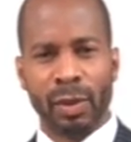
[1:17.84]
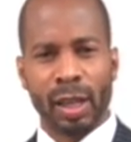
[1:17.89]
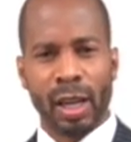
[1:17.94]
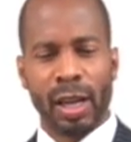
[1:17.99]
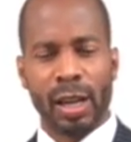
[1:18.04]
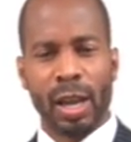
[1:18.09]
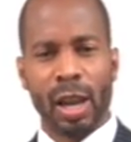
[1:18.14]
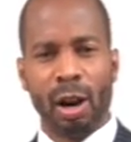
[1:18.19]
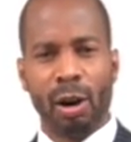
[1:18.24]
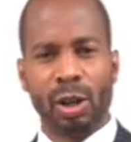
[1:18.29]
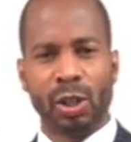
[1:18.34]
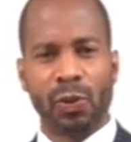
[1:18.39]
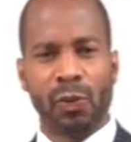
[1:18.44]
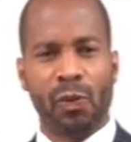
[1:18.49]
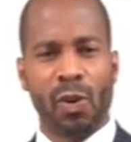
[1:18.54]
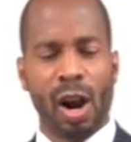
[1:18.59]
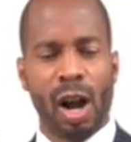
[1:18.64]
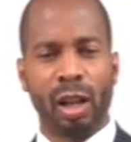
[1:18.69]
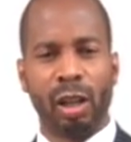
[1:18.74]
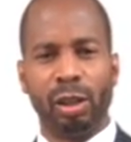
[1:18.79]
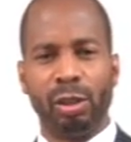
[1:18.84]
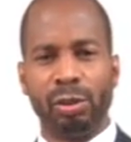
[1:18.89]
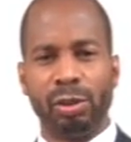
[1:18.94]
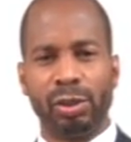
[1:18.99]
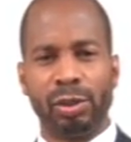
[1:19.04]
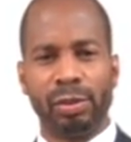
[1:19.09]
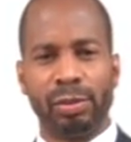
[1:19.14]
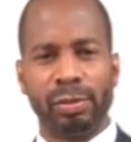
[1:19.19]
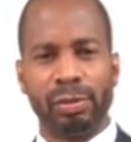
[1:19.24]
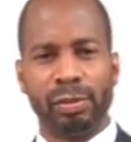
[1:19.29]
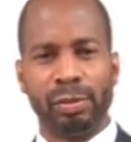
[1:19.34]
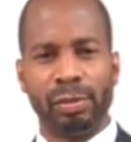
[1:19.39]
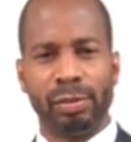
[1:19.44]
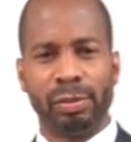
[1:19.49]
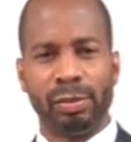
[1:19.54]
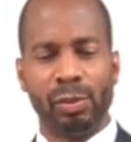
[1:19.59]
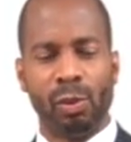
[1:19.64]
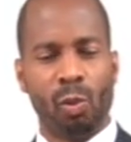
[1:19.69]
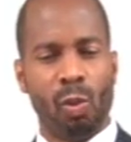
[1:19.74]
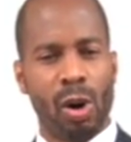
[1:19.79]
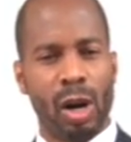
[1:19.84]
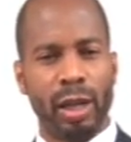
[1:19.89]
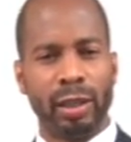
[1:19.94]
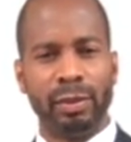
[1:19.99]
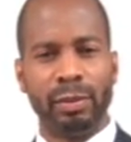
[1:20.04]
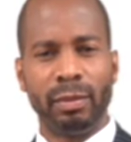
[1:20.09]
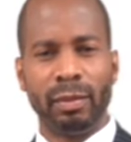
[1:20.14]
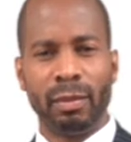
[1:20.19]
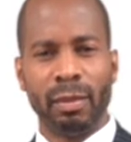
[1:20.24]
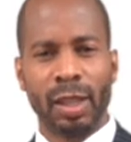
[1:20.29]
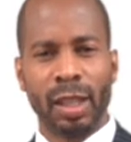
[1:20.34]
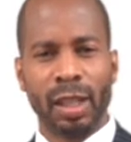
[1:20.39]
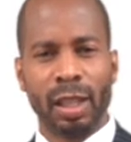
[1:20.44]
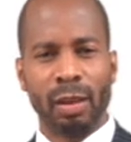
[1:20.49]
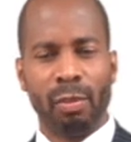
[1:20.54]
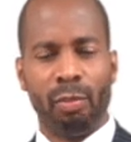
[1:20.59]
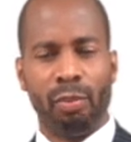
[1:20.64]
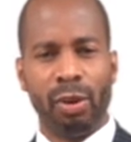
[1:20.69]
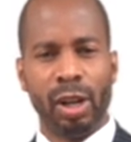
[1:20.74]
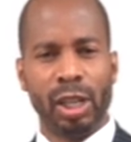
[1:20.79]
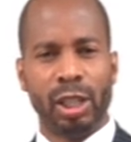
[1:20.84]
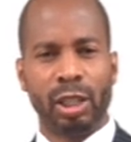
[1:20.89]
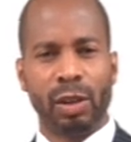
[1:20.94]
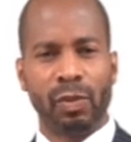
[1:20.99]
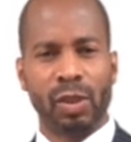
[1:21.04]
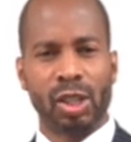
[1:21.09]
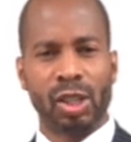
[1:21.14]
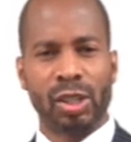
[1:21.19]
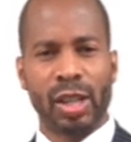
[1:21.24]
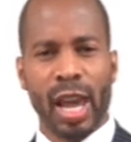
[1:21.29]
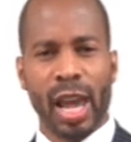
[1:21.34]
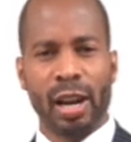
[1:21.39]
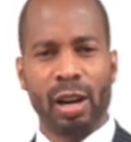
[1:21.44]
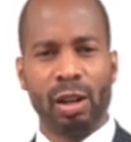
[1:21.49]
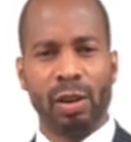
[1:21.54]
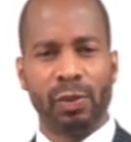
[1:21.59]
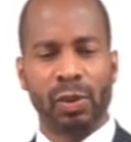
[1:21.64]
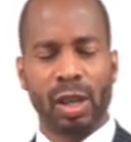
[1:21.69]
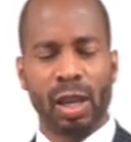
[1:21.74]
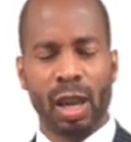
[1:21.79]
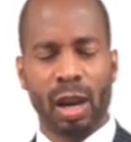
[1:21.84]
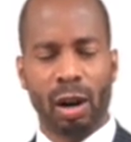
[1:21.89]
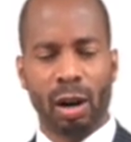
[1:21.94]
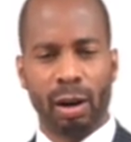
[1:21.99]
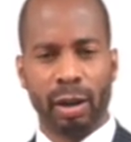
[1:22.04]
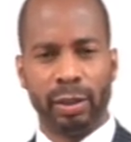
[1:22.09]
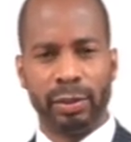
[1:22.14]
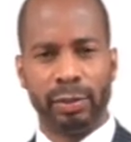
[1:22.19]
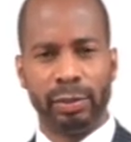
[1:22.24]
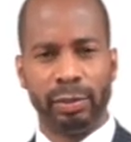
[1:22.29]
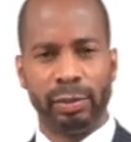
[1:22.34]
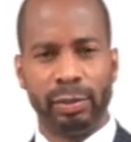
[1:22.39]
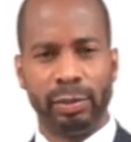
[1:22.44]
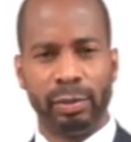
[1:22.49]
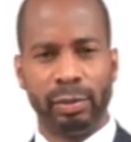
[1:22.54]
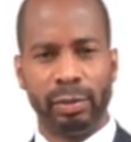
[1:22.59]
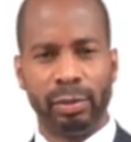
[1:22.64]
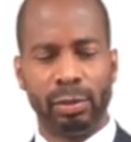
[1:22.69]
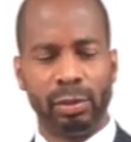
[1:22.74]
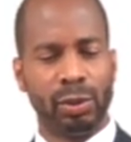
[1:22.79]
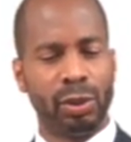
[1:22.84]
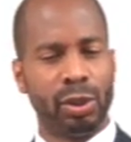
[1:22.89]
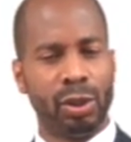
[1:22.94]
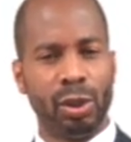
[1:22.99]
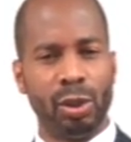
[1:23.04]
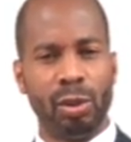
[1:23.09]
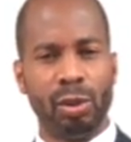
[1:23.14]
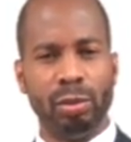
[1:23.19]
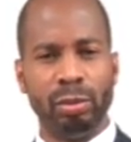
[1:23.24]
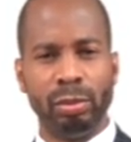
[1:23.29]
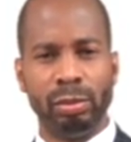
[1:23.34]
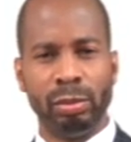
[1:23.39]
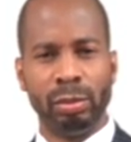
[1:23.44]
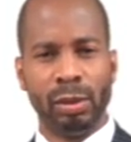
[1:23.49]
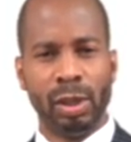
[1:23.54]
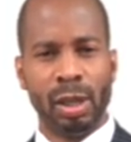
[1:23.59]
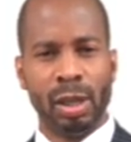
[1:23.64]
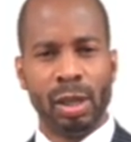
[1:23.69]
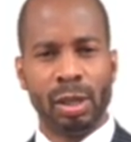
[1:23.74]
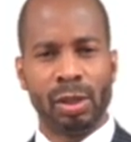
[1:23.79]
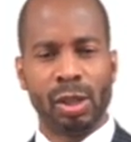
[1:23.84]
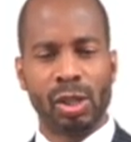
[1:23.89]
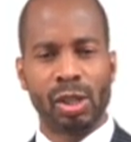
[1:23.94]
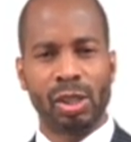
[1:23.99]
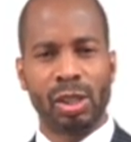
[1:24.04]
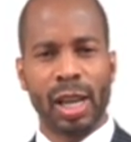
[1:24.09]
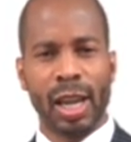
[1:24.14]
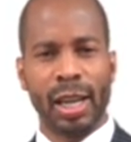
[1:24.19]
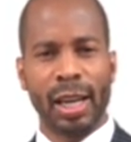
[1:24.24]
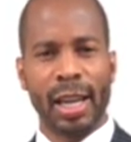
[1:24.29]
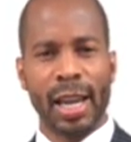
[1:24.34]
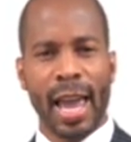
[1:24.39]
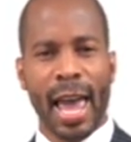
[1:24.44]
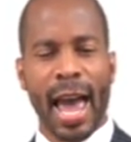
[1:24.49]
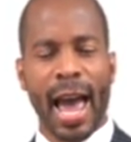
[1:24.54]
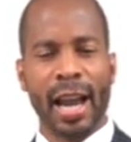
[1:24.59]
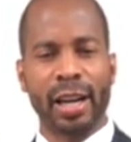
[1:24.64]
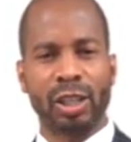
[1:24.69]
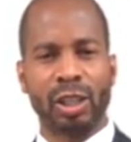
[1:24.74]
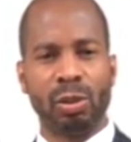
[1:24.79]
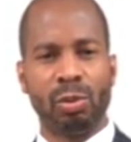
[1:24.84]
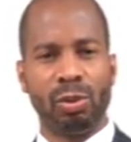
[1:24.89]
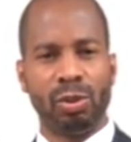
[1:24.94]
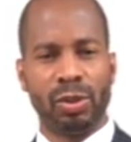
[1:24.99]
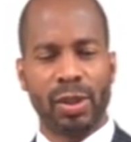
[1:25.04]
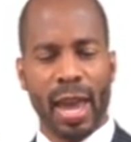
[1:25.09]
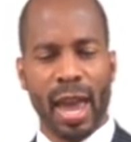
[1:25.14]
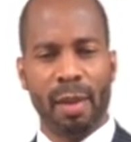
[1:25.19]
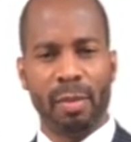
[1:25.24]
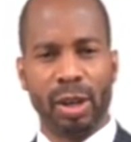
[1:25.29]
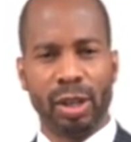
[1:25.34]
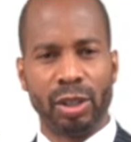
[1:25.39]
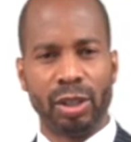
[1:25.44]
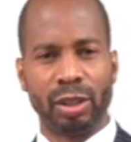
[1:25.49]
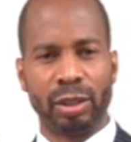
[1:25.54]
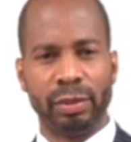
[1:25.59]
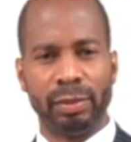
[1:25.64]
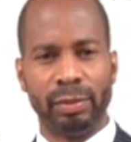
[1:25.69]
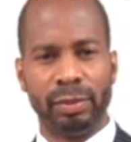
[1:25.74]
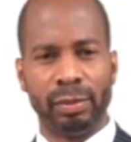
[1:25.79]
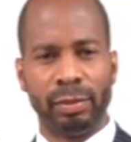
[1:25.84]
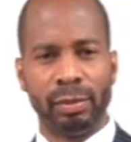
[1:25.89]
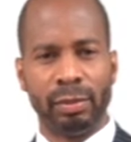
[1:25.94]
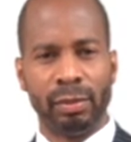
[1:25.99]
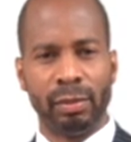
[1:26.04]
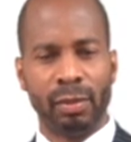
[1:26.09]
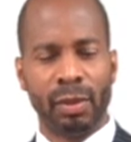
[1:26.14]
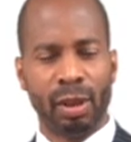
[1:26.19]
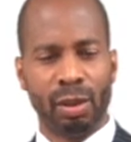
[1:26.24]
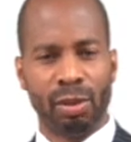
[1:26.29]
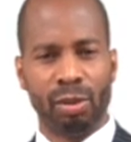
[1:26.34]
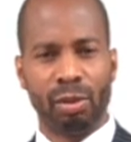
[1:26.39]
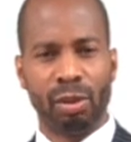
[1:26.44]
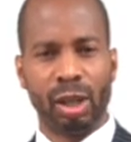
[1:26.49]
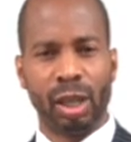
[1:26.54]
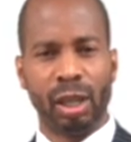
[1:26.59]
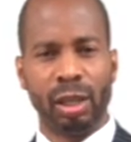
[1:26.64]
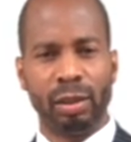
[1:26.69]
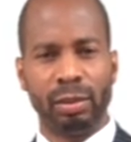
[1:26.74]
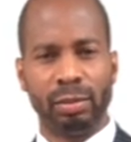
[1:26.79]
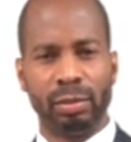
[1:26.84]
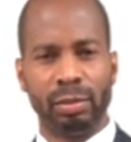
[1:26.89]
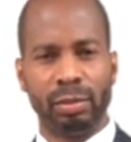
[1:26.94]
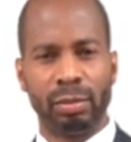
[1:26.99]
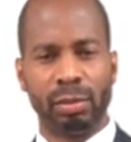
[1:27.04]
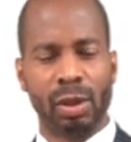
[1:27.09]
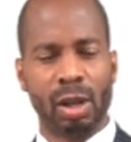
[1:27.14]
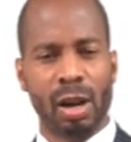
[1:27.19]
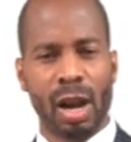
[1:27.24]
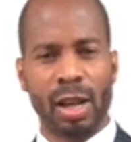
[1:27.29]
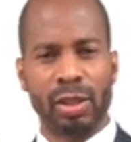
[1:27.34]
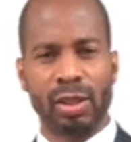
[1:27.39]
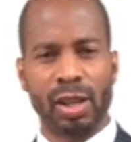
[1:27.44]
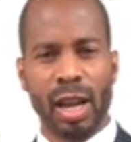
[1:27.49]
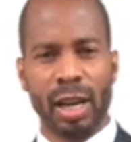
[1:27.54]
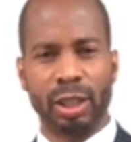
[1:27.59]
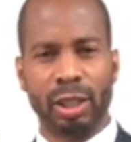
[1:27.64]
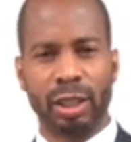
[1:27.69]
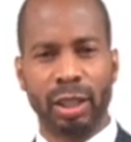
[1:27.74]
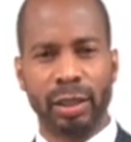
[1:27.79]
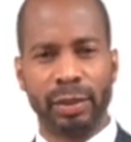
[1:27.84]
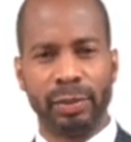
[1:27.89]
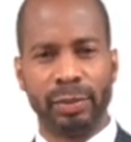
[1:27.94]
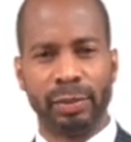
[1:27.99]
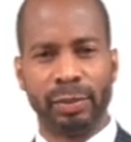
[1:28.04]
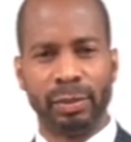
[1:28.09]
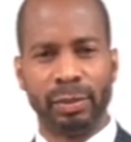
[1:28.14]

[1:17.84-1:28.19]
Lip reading: And they are as follows. 1. Breach of the standard of care. 2. Sustaining actual damage. 3. Causation.